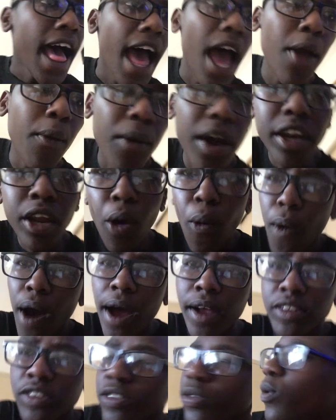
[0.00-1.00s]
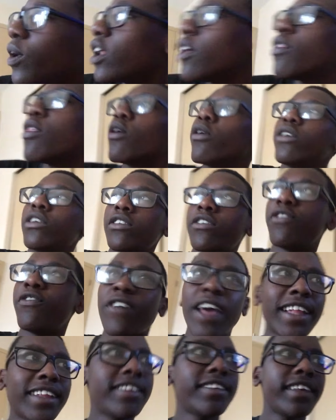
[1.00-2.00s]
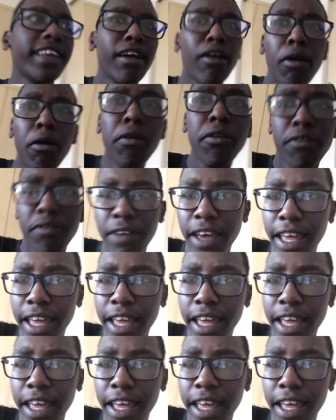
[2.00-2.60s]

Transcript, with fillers: I want to watch one of those fancy old